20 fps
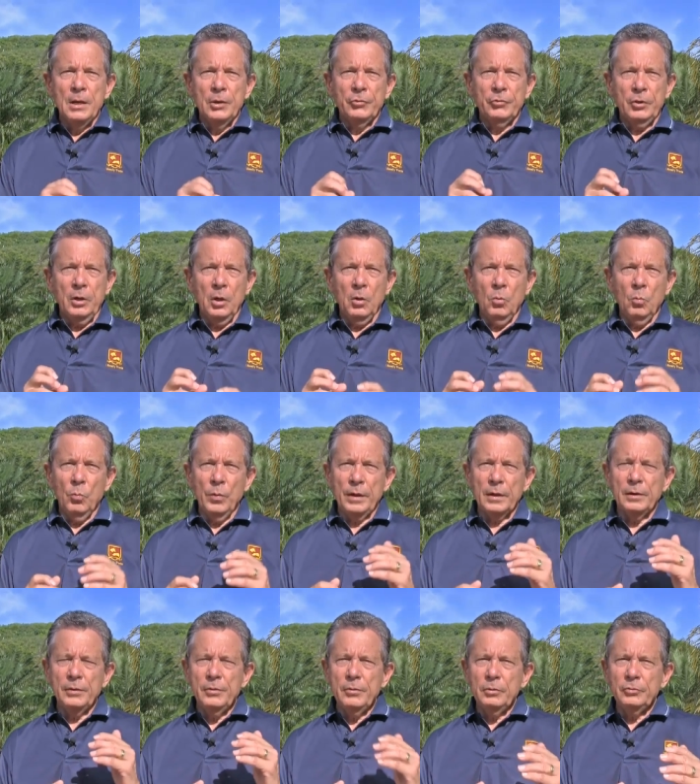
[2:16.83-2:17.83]
So we
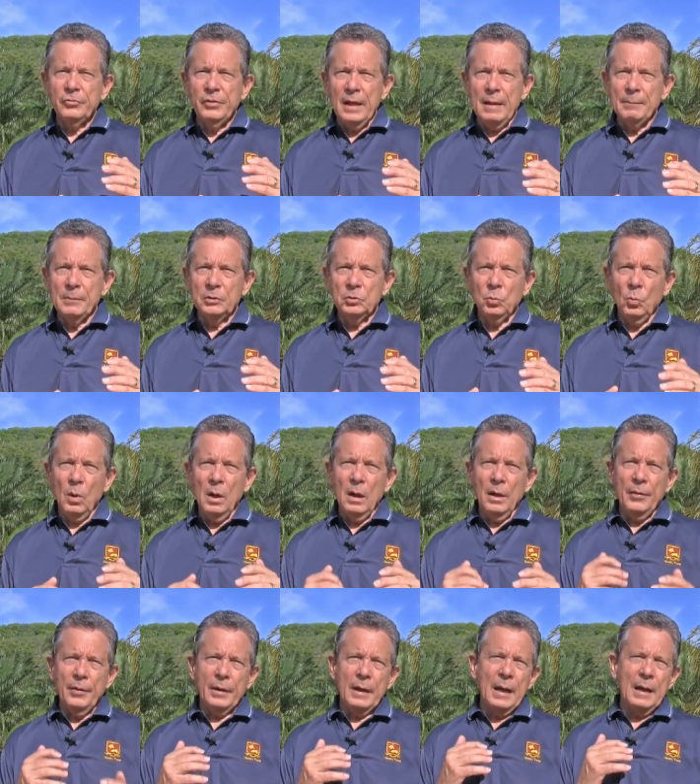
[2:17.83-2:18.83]
can use them as
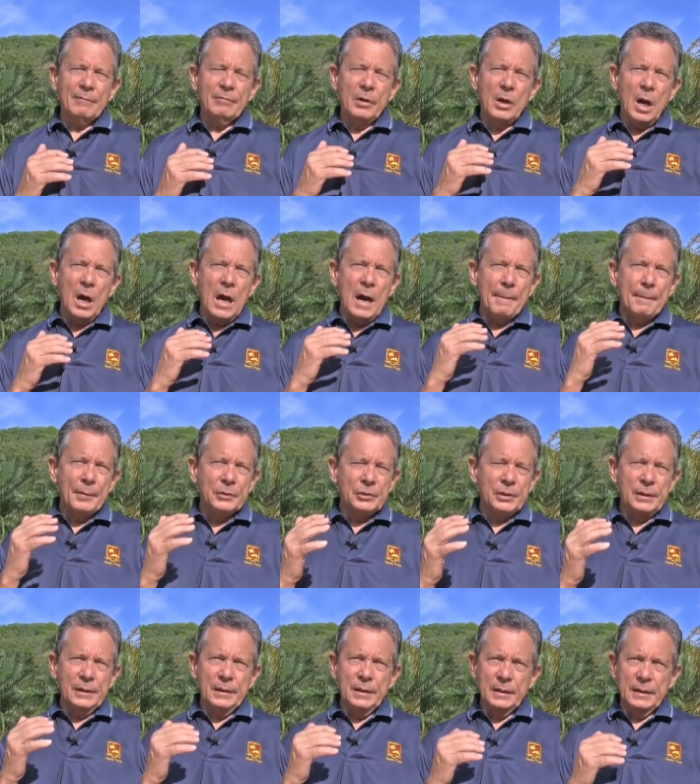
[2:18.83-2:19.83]
well. They're kind of an
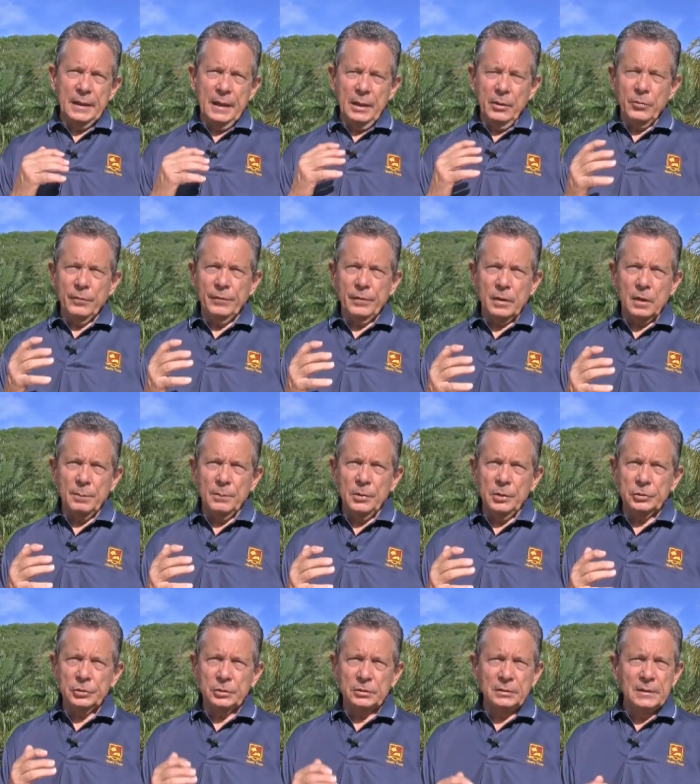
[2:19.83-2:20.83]
opposite indicator of the
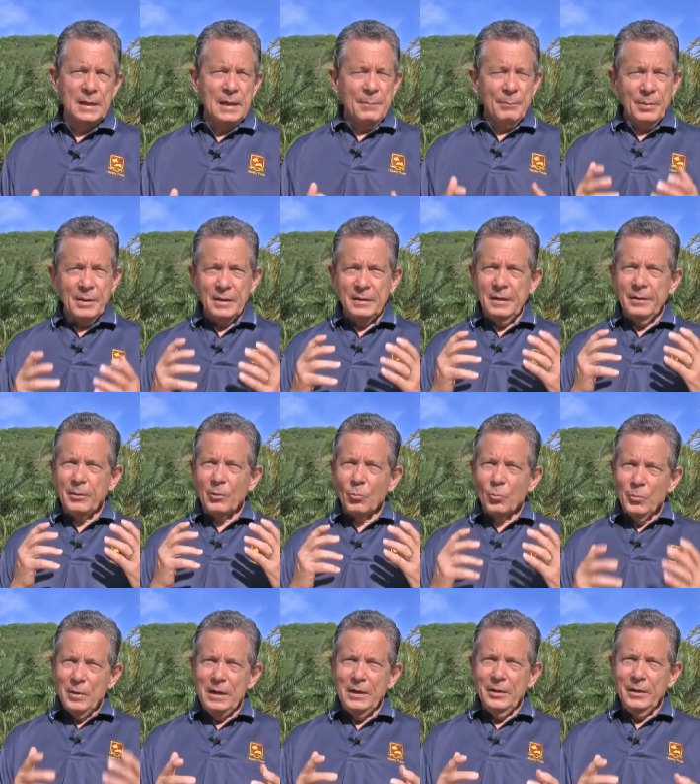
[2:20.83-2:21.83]
commercials, but another
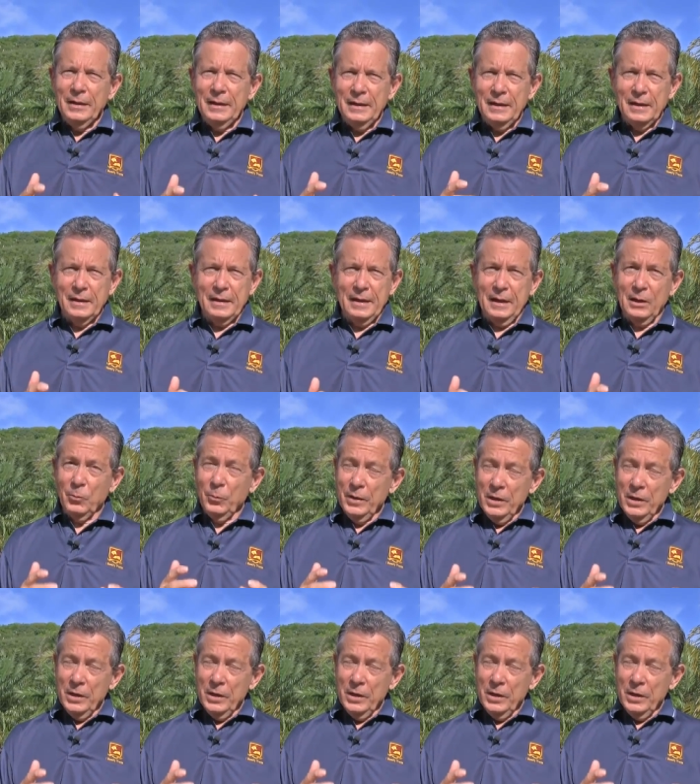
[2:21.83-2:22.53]
really good indicator.